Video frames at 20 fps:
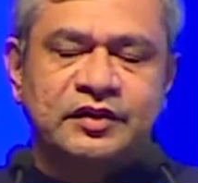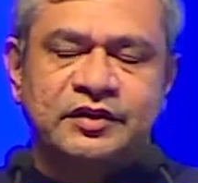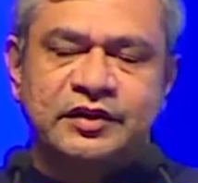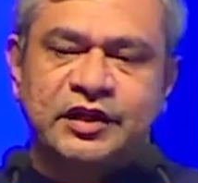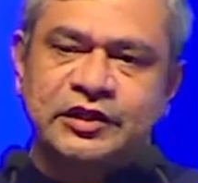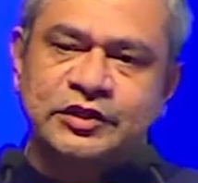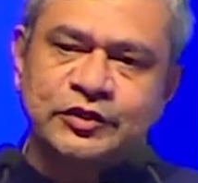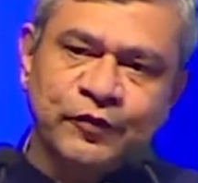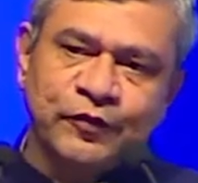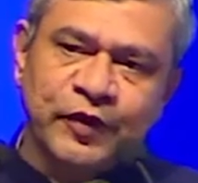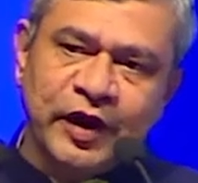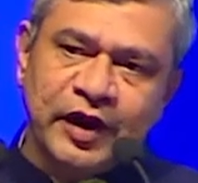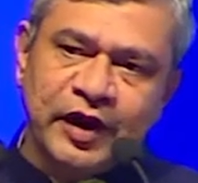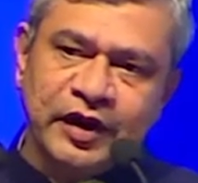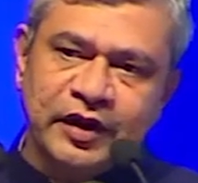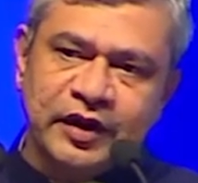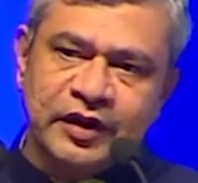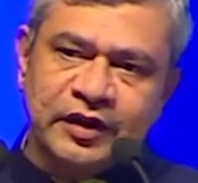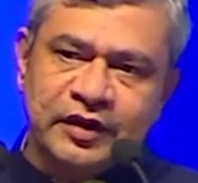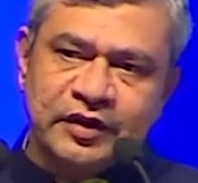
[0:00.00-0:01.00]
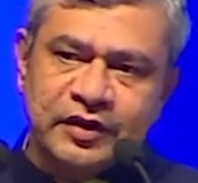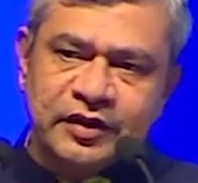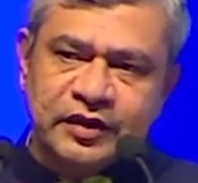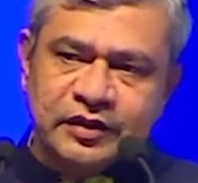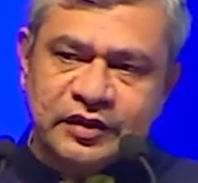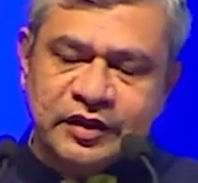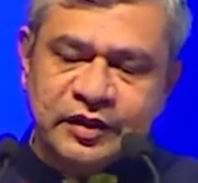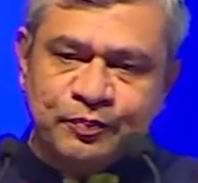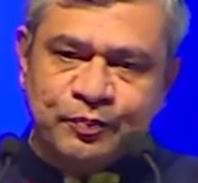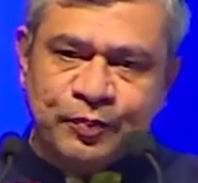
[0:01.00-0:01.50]
That's why
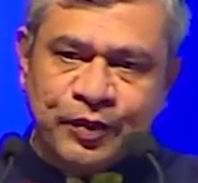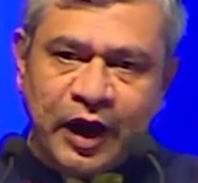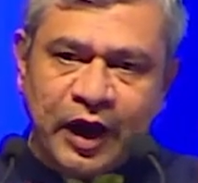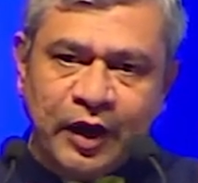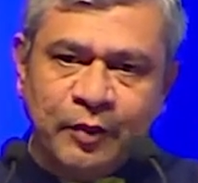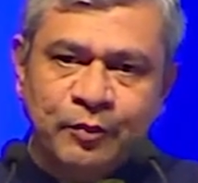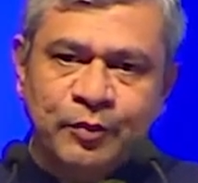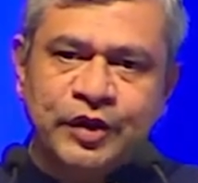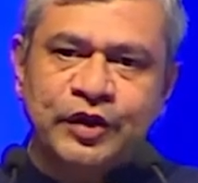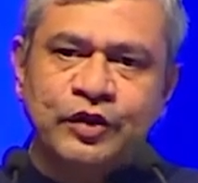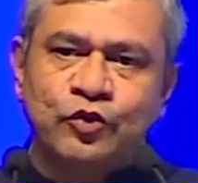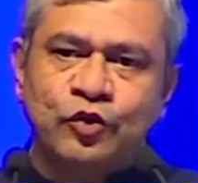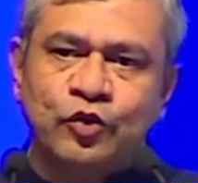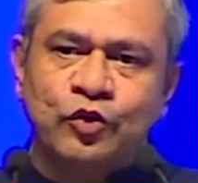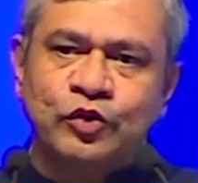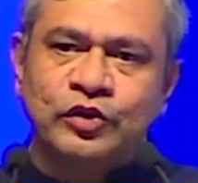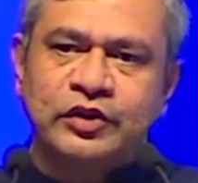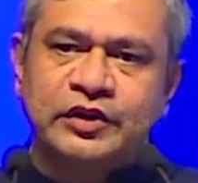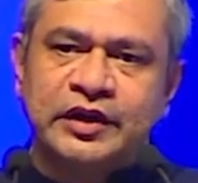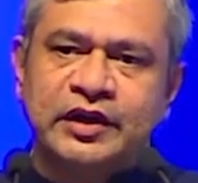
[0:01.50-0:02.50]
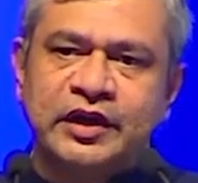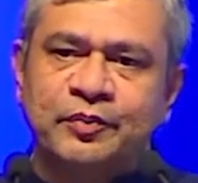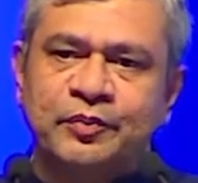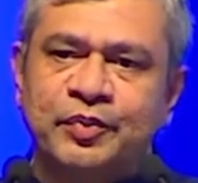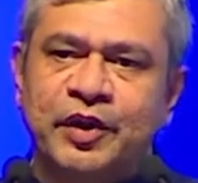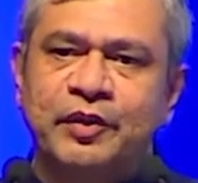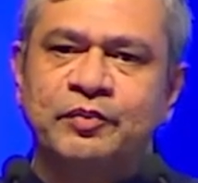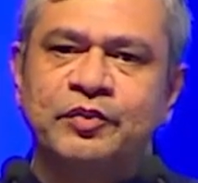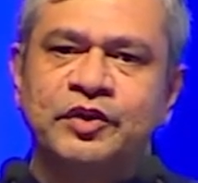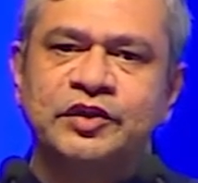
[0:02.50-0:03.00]
the primary goal that our
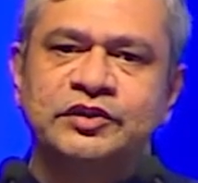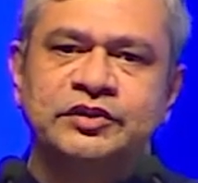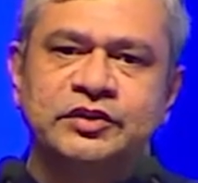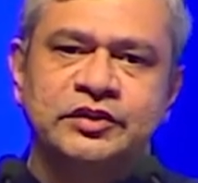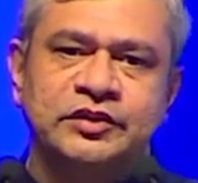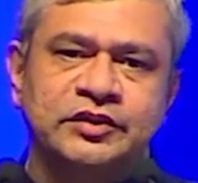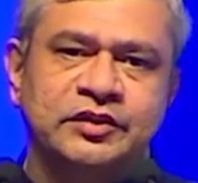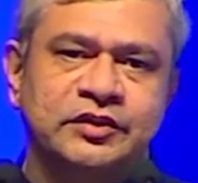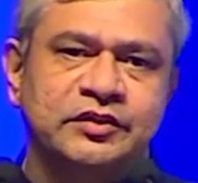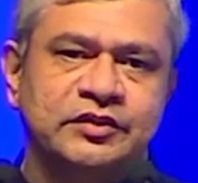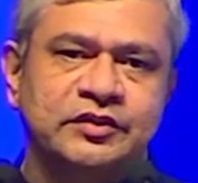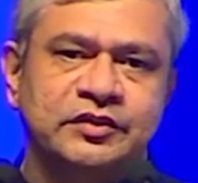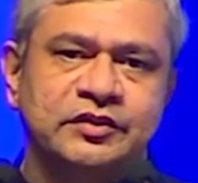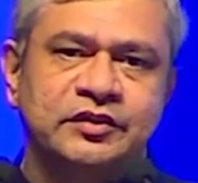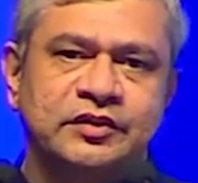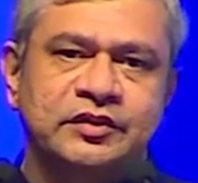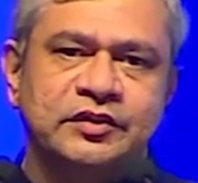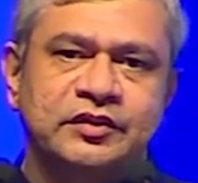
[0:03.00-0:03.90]
Prime Minister